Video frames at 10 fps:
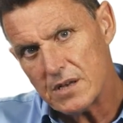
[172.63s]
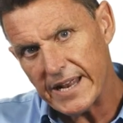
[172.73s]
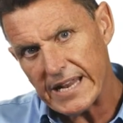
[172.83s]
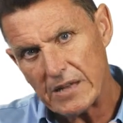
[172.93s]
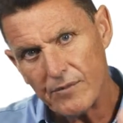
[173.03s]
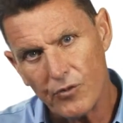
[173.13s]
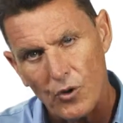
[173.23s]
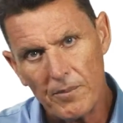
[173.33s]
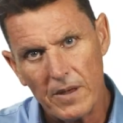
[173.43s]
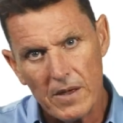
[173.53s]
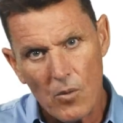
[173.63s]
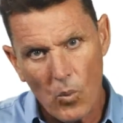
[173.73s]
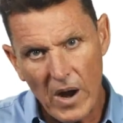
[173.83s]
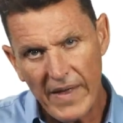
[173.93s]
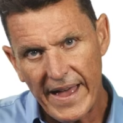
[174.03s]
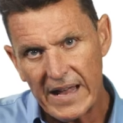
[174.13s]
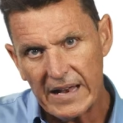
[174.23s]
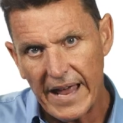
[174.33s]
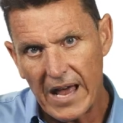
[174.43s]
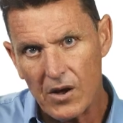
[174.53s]
getting them from where they are
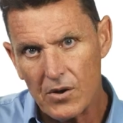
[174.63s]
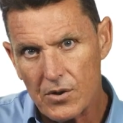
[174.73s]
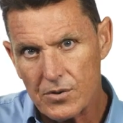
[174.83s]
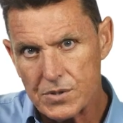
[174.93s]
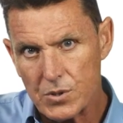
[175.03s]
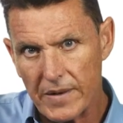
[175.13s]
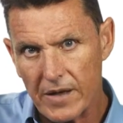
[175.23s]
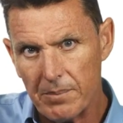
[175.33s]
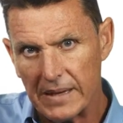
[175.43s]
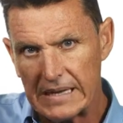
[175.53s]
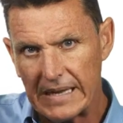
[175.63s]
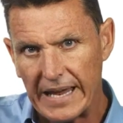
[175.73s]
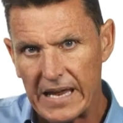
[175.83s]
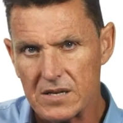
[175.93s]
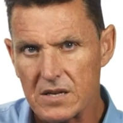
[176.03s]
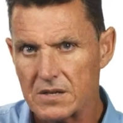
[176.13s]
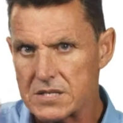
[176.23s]
now to where they'll be in the end?